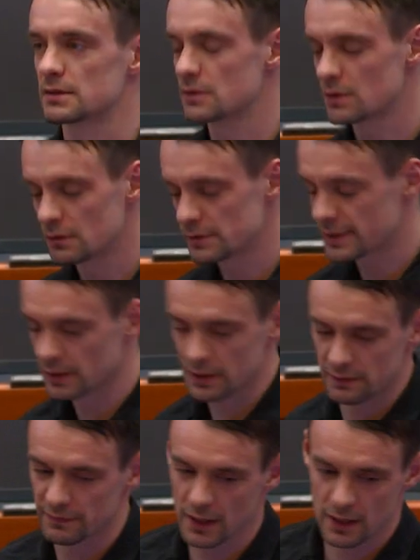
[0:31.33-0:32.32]
So you go in
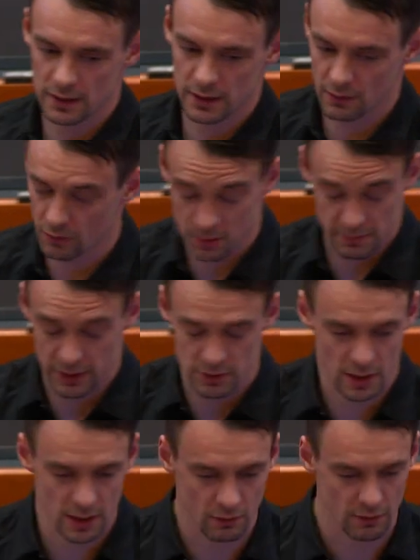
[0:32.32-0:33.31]
Silicon Valley, or
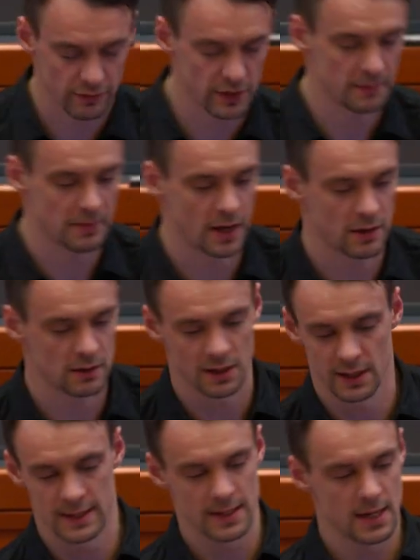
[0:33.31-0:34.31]
actually anywhere for that matter,
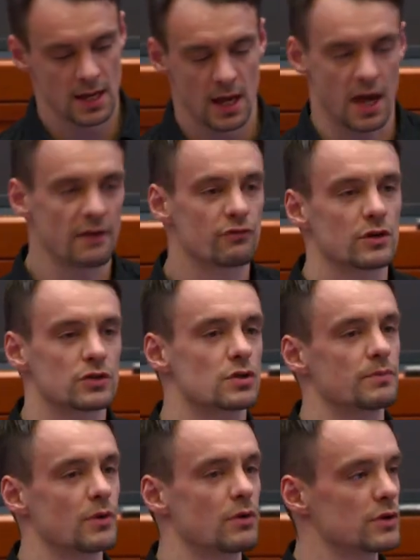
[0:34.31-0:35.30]
every
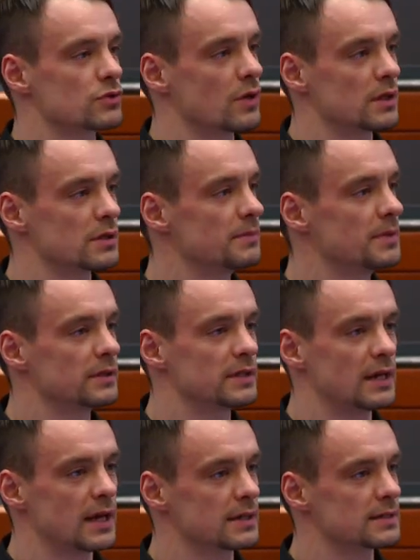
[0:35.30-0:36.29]
entrepreneur is trying to build the
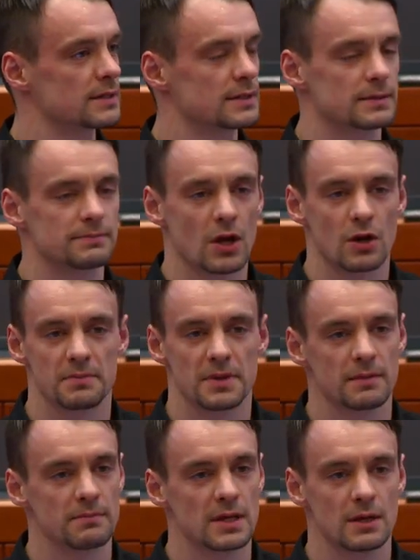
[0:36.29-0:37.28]
next
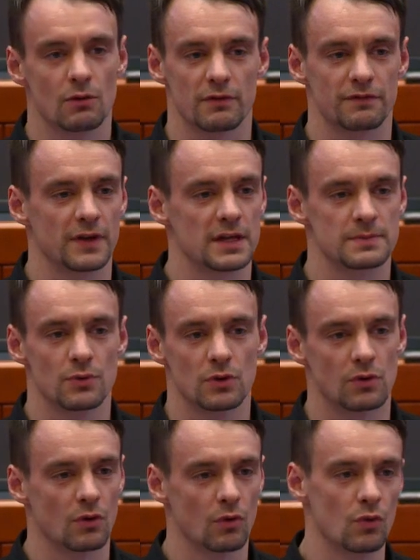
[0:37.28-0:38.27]
Airbnb or Facebook
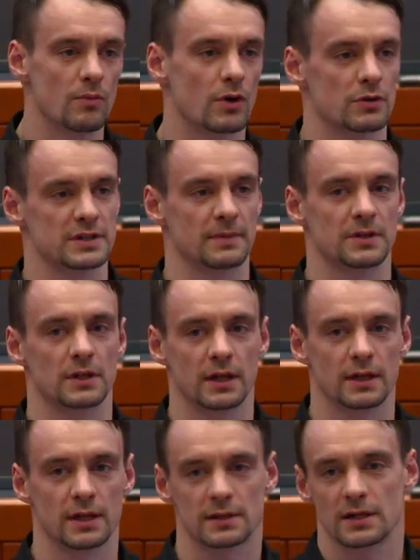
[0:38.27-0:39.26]
or Uber or something like that.